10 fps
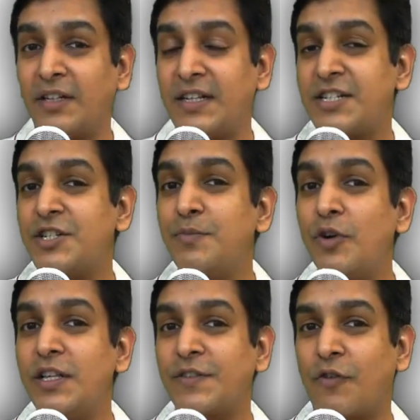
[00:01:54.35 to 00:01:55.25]
the
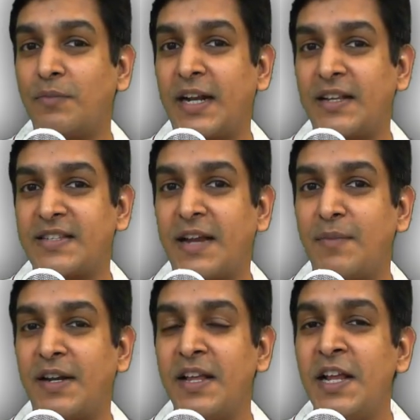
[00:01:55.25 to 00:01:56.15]
testimonials from that
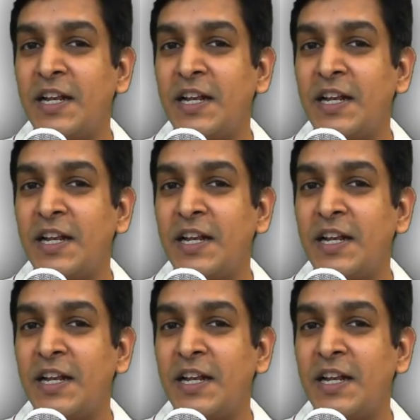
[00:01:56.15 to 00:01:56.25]
assignment.